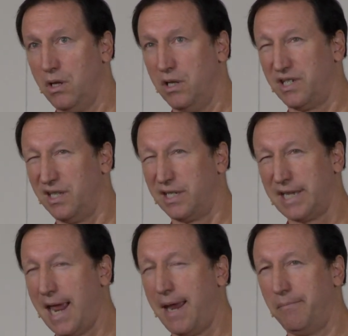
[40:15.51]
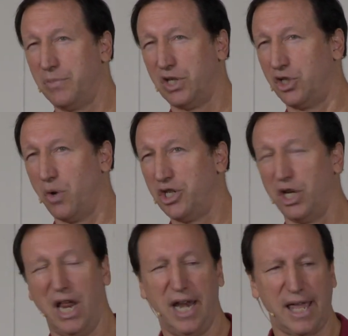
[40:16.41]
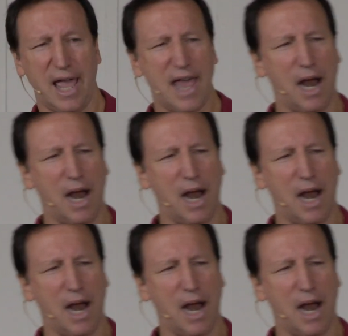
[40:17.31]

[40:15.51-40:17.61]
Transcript: It's the same situation. And again,